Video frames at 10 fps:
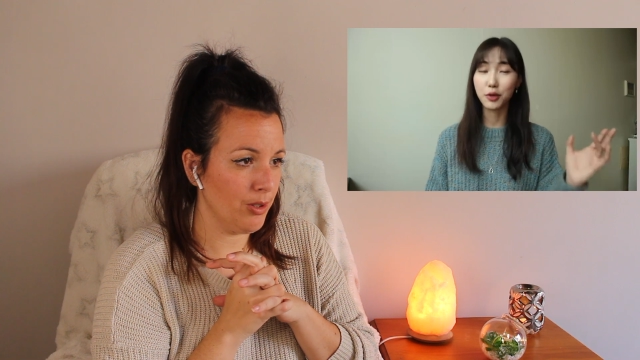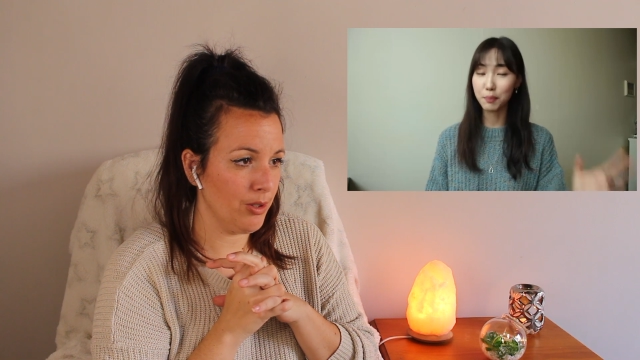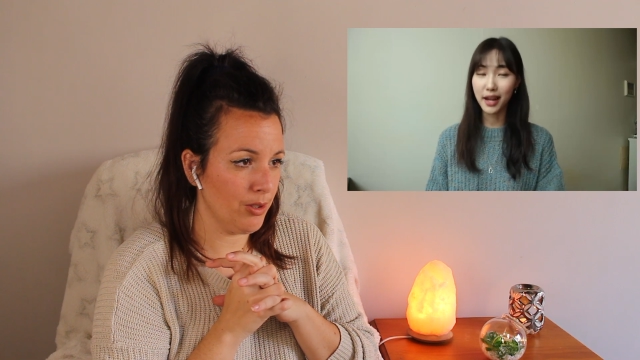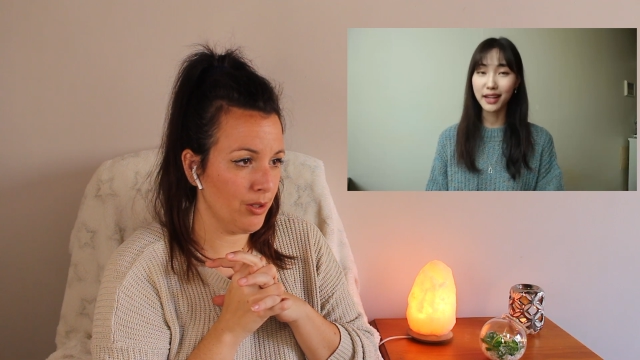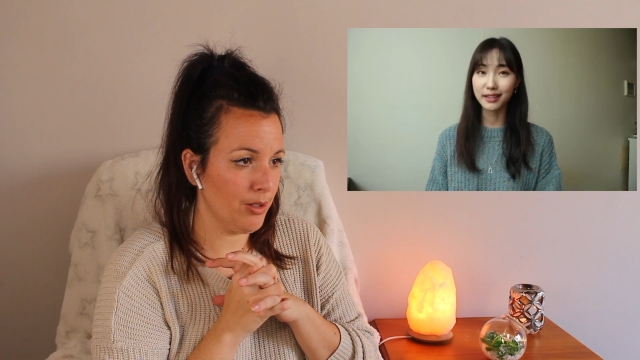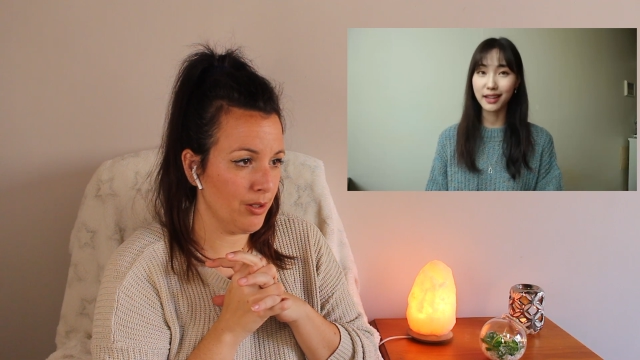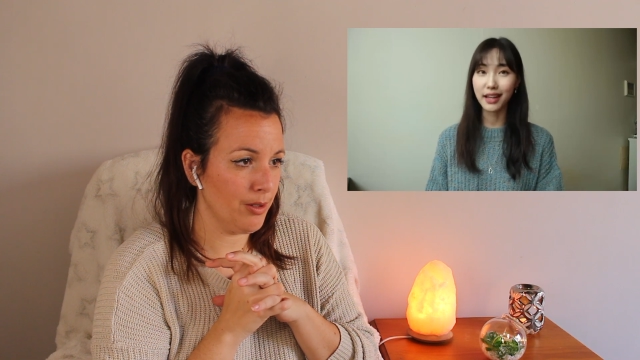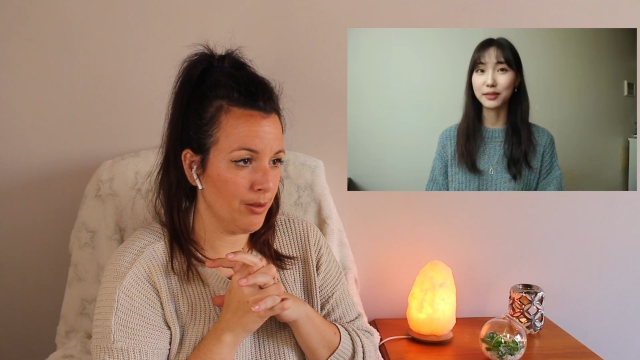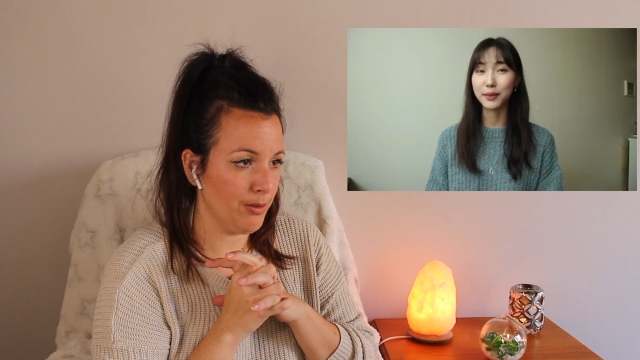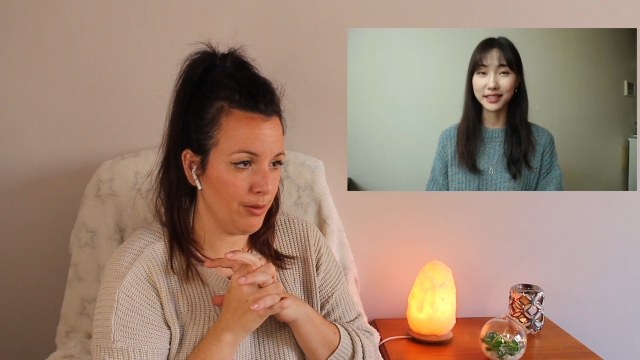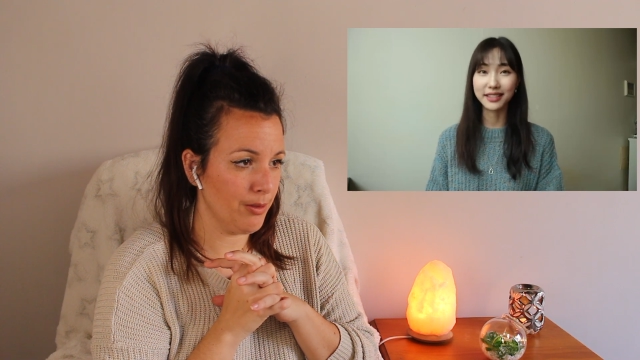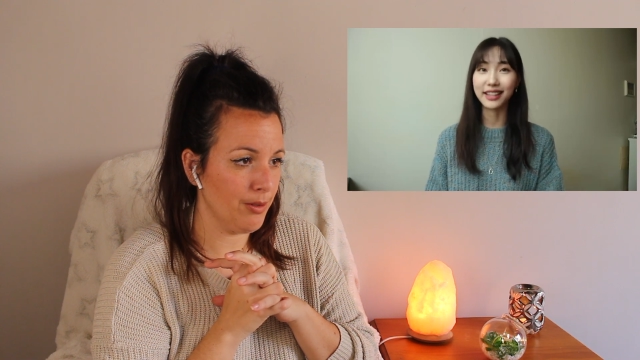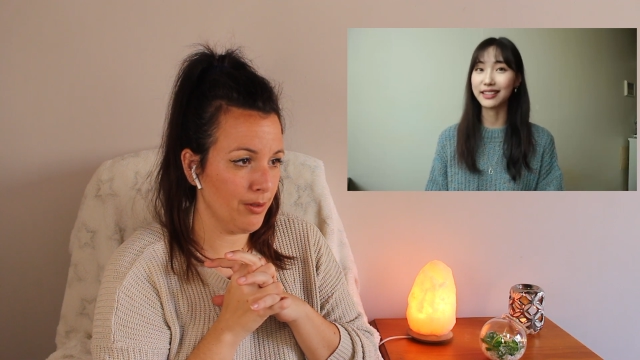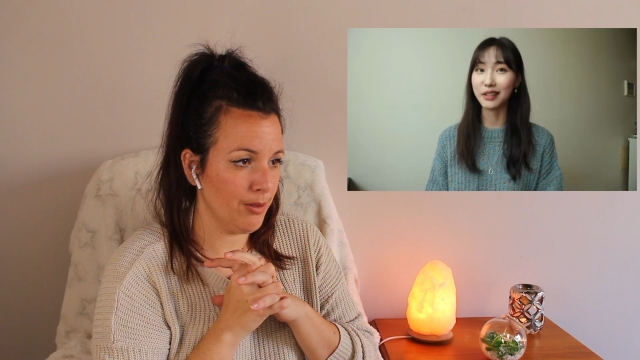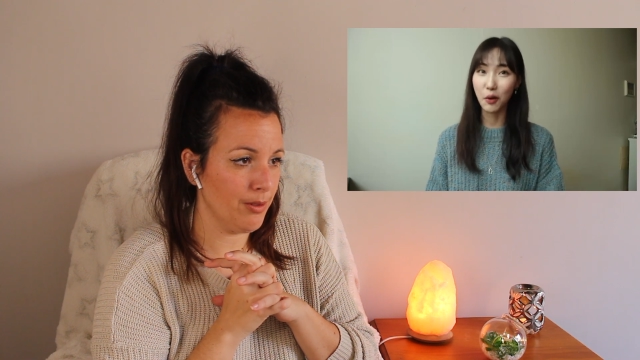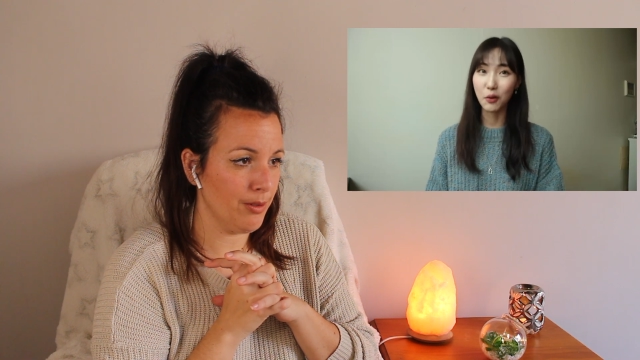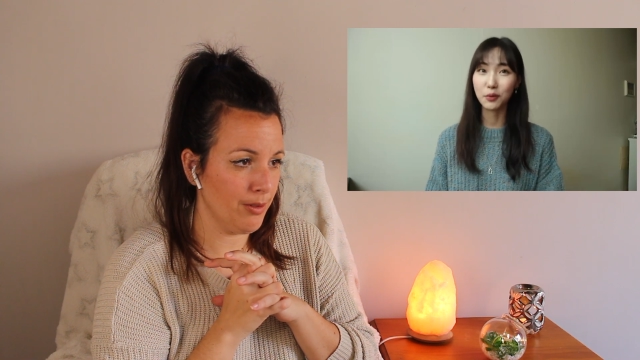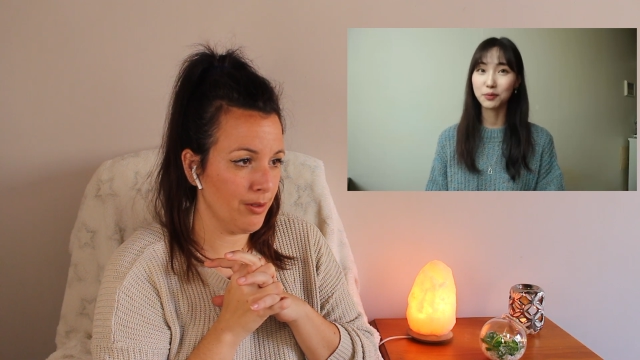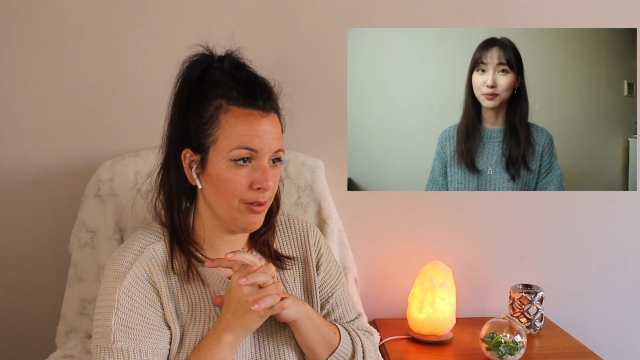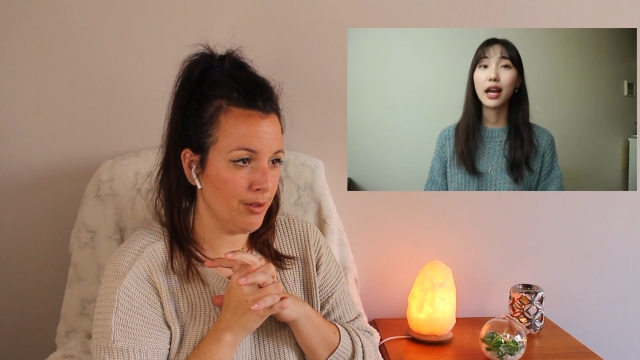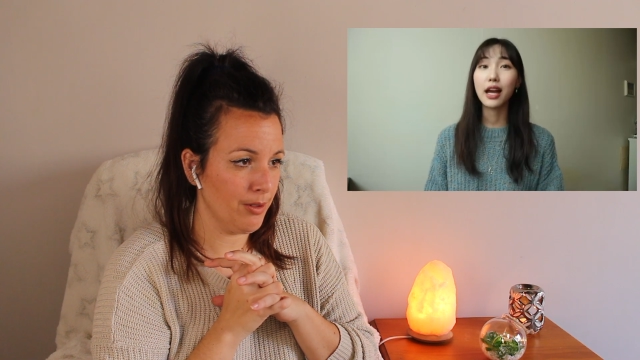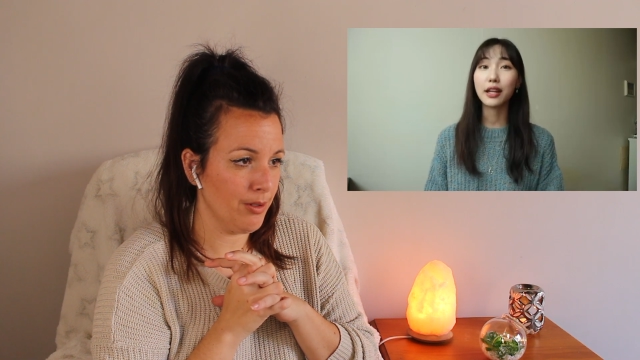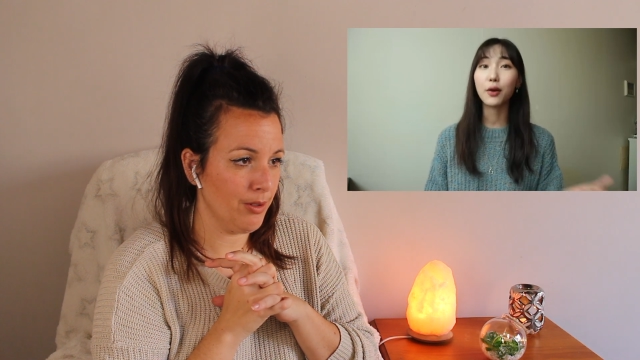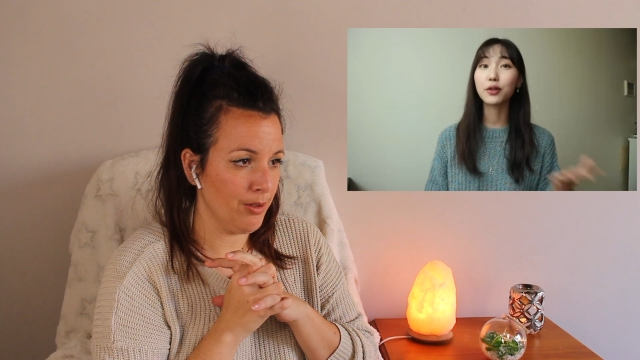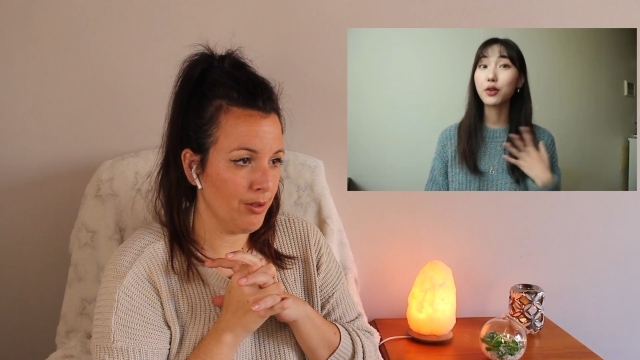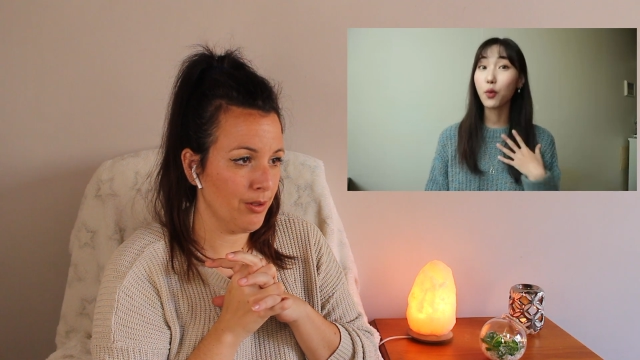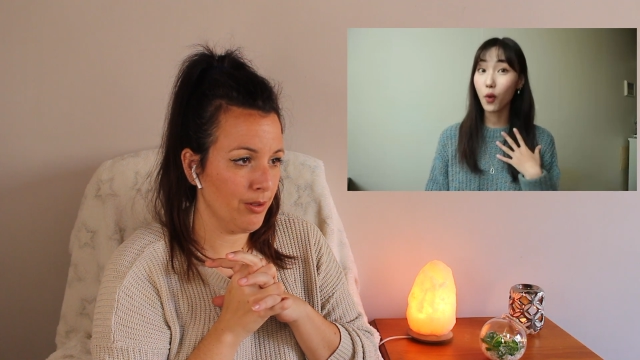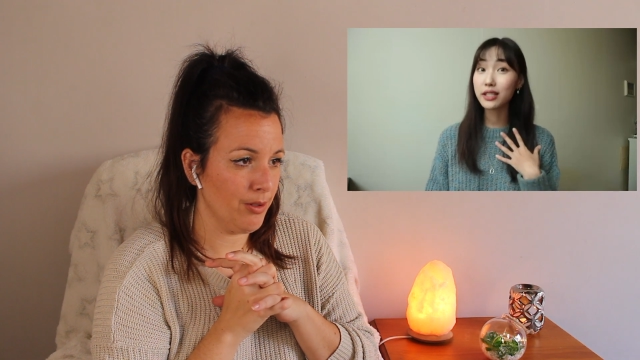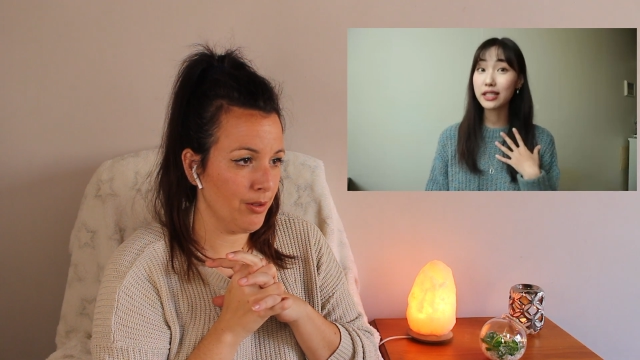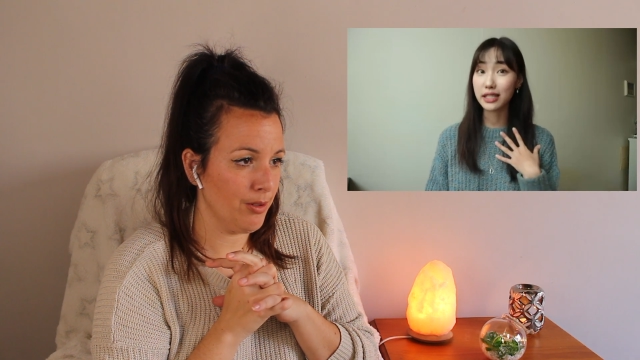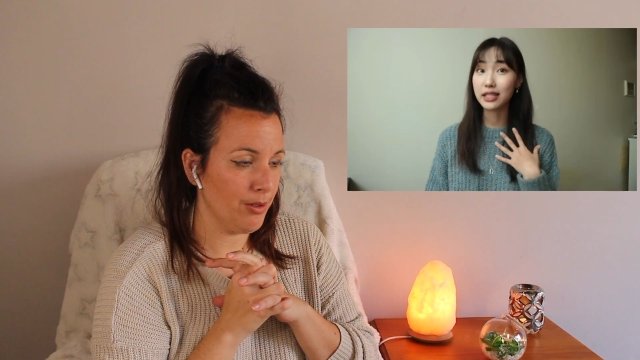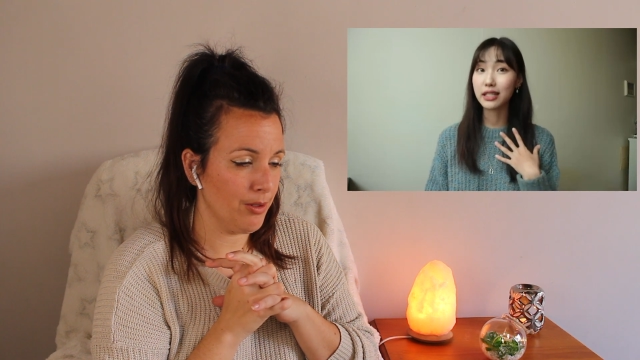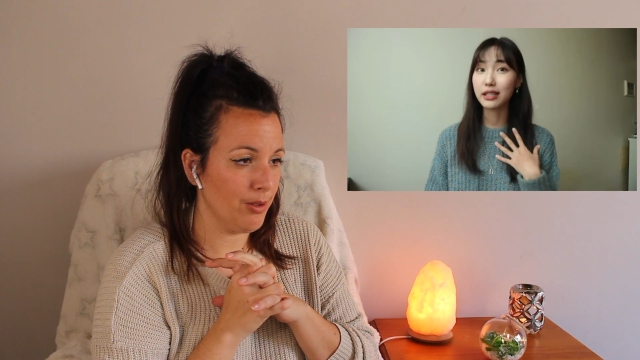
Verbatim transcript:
Speaker 1: remain as my second home. And I also want it